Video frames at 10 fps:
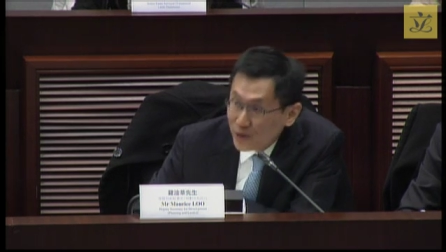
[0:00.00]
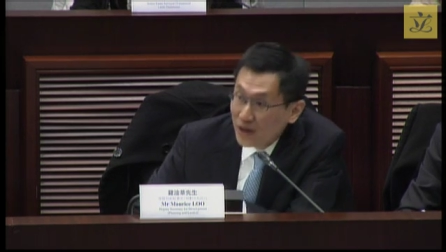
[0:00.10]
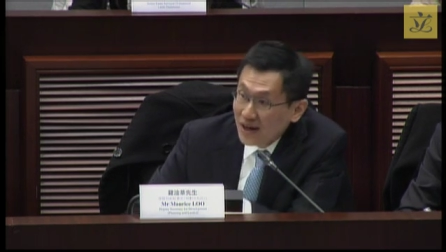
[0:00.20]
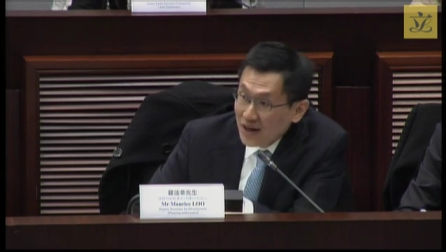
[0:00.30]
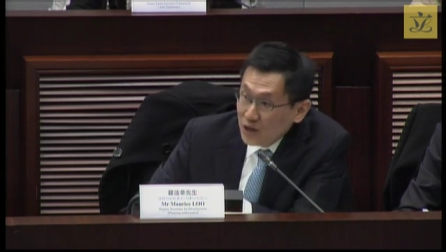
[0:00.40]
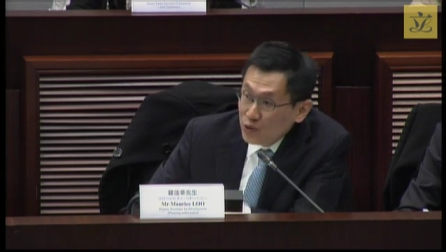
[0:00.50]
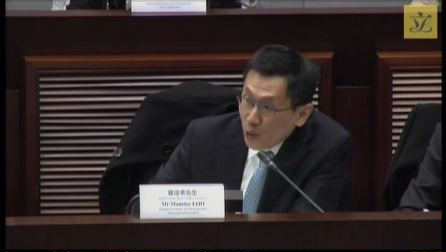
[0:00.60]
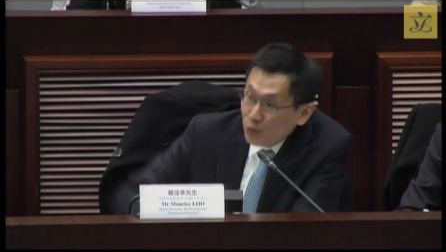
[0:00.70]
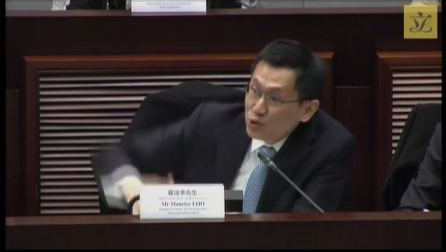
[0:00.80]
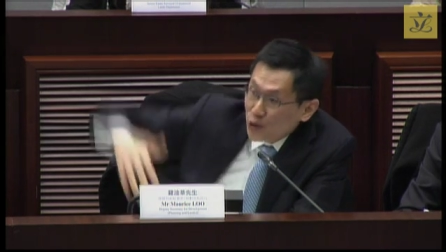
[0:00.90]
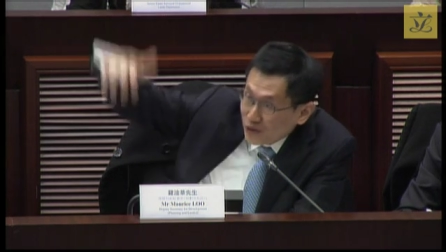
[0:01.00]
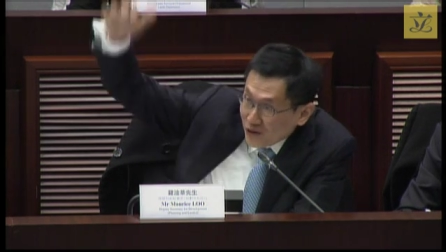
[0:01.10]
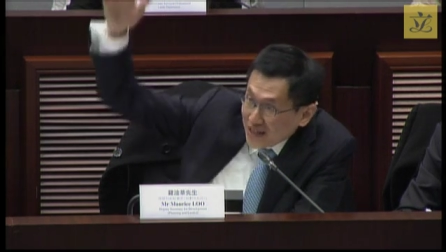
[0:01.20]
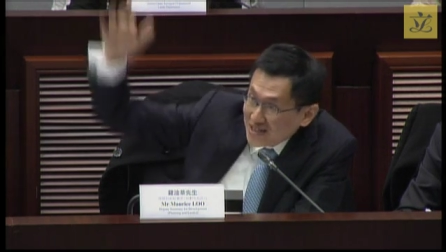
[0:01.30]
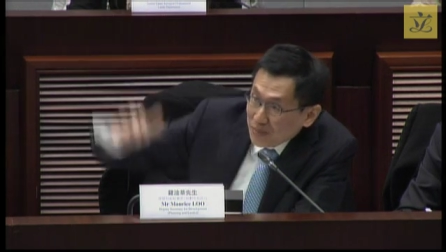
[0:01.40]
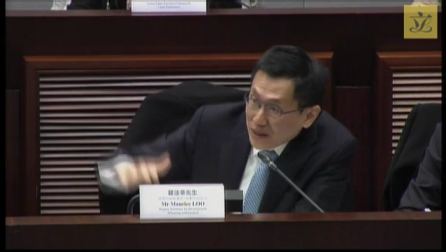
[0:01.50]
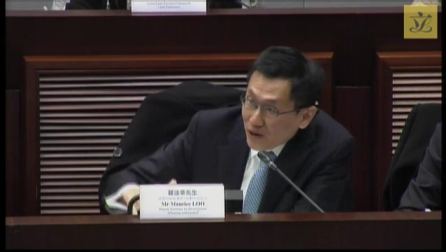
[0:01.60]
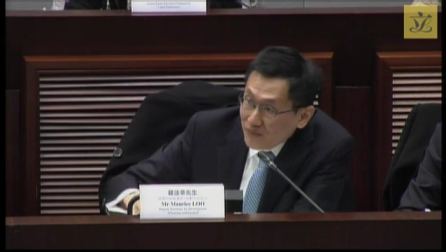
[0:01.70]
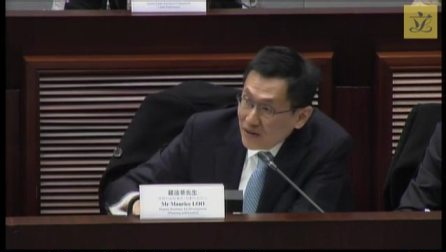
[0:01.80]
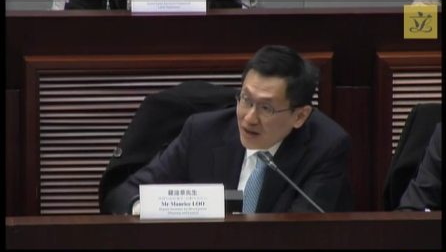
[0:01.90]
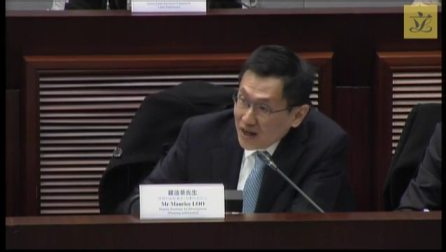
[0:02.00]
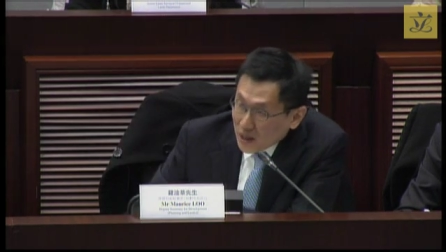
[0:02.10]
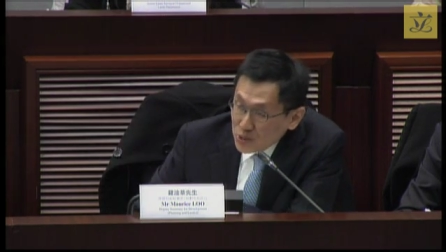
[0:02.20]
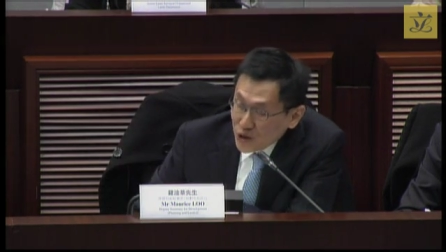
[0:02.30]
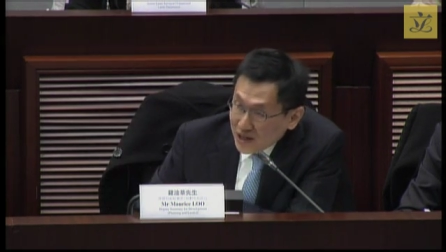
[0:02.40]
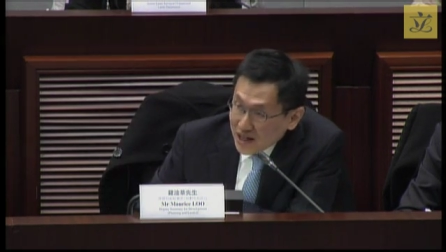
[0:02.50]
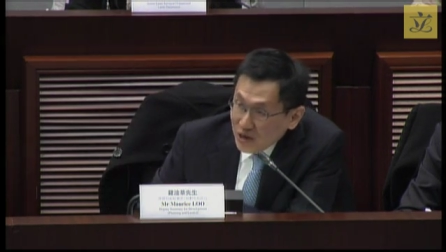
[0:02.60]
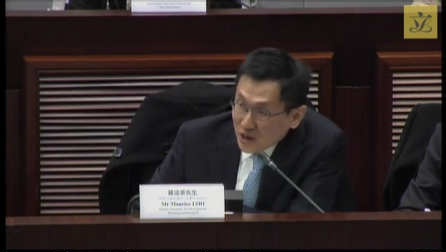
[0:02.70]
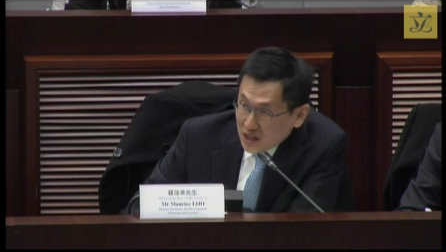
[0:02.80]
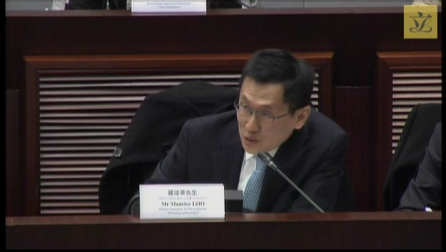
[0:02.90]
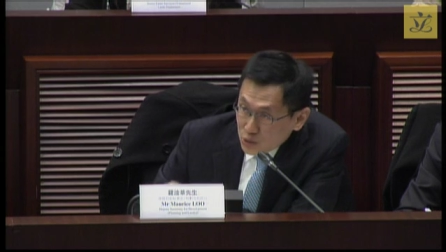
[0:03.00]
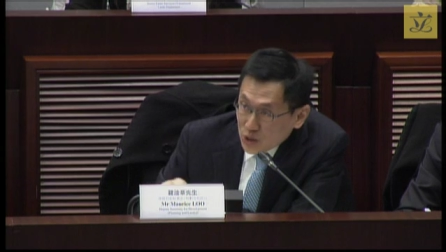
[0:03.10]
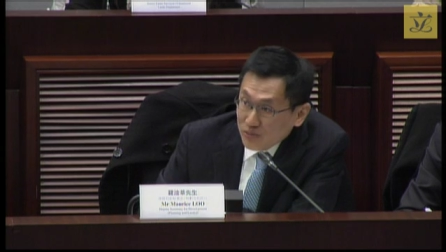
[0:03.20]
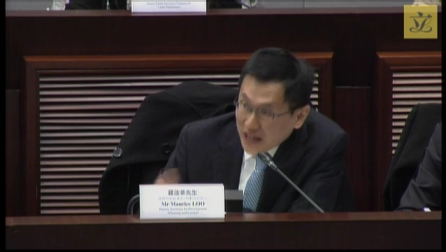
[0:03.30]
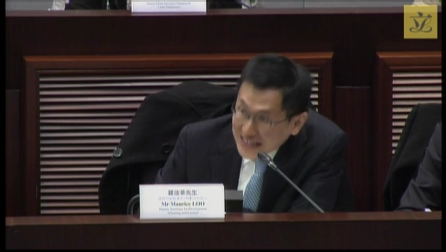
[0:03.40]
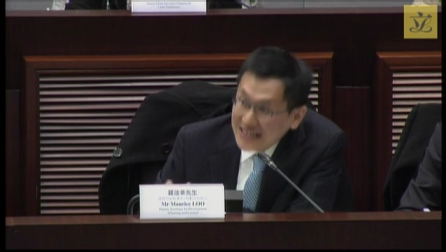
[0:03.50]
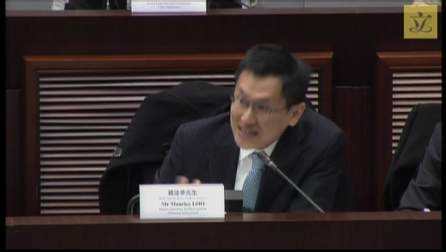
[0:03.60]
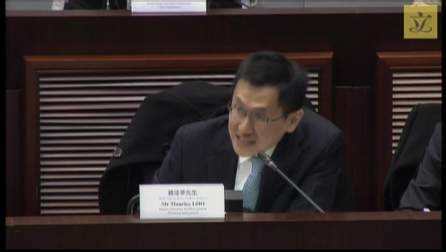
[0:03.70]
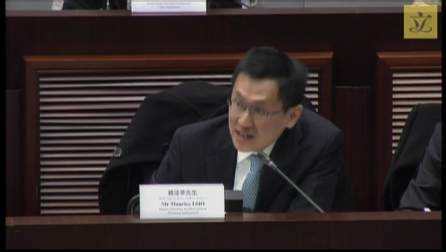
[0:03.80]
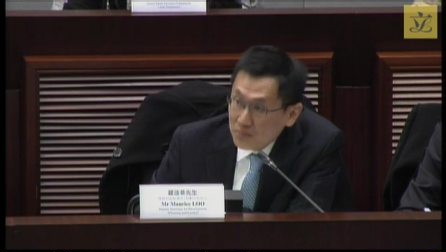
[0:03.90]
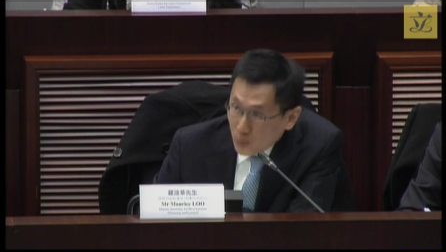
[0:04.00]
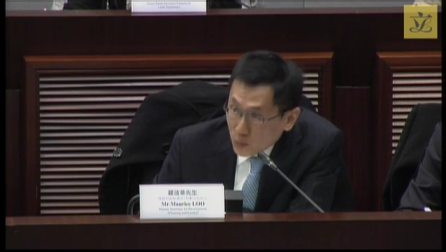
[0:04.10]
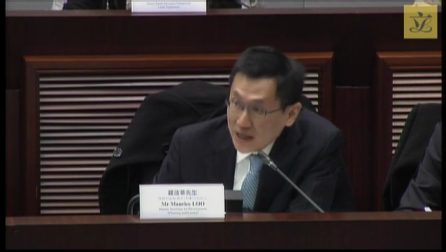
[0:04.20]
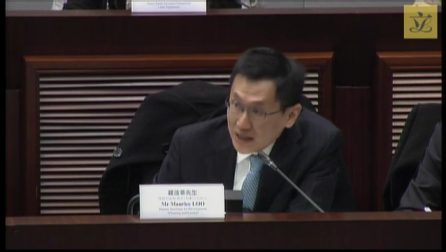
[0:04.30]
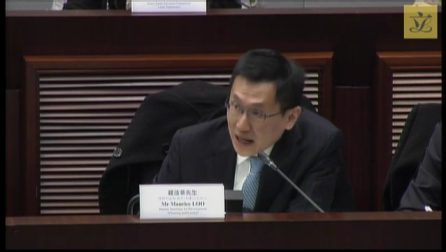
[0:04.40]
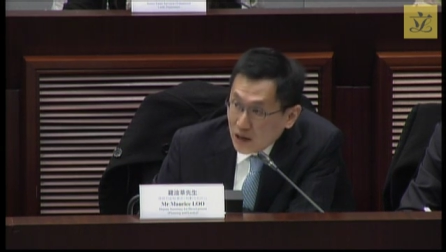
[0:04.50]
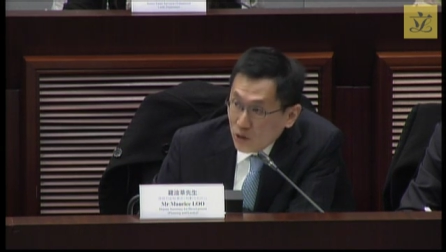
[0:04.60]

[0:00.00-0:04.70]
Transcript: So some people would say that that means um, uh, more